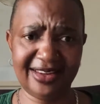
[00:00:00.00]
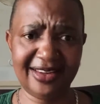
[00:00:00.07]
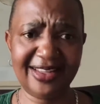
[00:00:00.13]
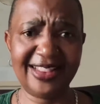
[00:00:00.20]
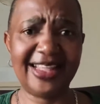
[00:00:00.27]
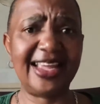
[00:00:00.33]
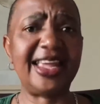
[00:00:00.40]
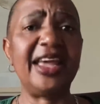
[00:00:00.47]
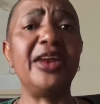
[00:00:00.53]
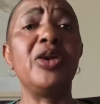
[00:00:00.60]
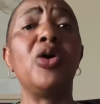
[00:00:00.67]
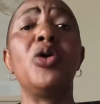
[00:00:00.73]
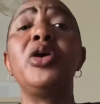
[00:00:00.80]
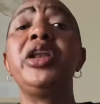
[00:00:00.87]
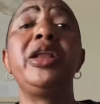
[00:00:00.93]
They can
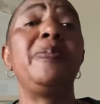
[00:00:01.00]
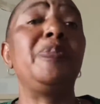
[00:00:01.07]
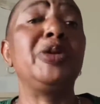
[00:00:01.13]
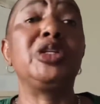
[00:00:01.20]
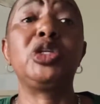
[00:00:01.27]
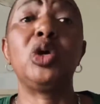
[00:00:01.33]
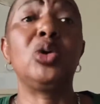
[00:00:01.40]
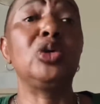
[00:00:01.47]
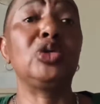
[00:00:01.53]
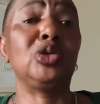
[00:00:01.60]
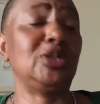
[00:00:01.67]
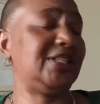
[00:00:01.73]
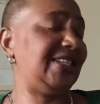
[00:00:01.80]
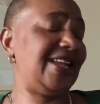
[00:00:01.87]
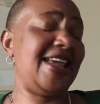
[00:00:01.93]
only be told to
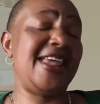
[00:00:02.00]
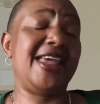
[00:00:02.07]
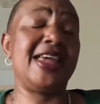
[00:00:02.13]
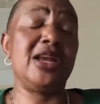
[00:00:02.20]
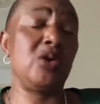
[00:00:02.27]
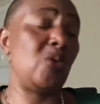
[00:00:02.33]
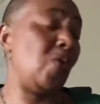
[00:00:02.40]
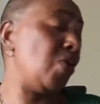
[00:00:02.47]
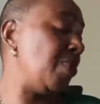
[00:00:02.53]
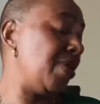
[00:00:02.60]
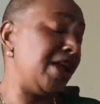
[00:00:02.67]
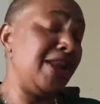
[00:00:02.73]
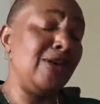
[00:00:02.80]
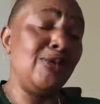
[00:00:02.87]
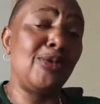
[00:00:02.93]
stay at home
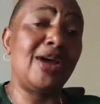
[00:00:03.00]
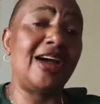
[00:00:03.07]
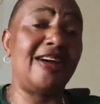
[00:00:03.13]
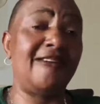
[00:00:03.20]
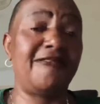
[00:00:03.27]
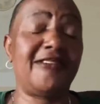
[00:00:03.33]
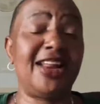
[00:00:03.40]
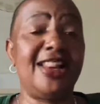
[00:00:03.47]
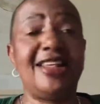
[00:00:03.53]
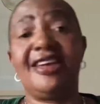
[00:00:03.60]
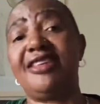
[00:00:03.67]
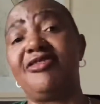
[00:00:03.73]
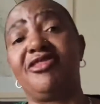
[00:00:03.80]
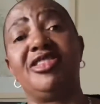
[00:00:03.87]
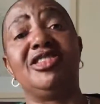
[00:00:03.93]
and look after the
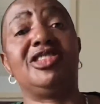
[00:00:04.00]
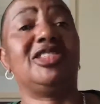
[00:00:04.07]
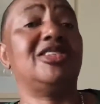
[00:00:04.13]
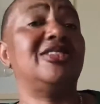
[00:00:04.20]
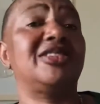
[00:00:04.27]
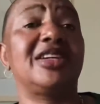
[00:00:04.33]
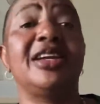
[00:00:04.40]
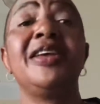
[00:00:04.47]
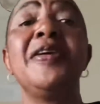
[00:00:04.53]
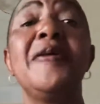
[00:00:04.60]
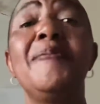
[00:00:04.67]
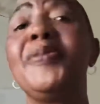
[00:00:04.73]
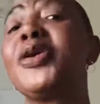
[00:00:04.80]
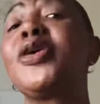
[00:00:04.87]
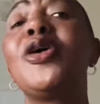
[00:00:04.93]
grandchildren
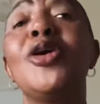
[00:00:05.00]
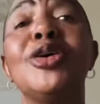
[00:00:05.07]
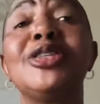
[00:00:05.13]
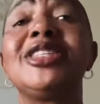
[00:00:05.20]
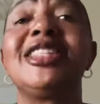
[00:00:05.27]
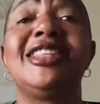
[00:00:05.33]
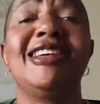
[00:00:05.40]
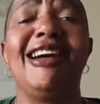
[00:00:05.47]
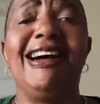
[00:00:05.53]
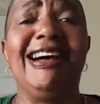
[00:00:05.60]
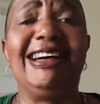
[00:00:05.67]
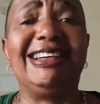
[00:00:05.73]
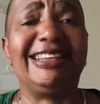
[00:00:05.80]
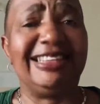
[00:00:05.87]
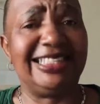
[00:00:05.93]
because they are
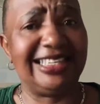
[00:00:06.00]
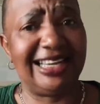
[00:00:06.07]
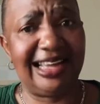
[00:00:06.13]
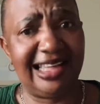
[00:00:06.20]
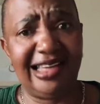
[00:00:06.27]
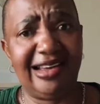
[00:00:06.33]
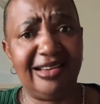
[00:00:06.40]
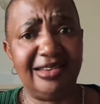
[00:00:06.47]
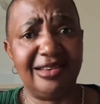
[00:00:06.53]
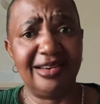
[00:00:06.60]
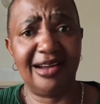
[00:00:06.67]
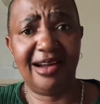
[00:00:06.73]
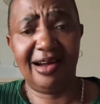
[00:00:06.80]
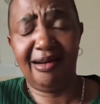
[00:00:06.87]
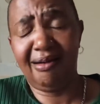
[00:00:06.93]
retired.
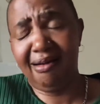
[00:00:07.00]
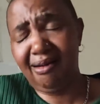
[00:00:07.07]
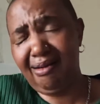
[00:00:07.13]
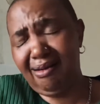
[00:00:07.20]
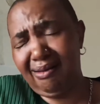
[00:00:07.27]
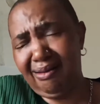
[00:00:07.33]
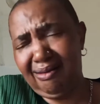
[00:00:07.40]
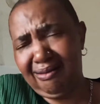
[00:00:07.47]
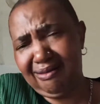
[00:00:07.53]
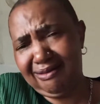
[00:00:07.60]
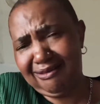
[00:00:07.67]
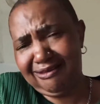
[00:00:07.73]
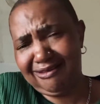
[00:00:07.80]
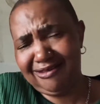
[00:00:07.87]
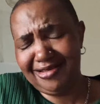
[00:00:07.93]
Oh,
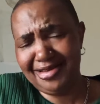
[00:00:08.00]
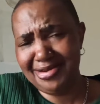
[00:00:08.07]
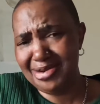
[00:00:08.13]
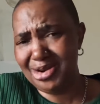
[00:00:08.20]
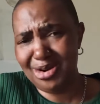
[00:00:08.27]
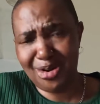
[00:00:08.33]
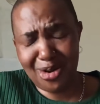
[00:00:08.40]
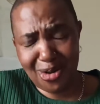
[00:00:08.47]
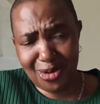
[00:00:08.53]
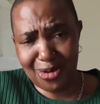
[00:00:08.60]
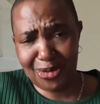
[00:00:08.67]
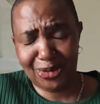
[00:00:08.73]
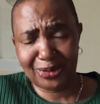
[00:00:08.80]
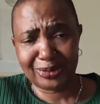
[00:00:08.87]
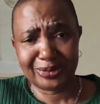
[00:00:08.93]
no.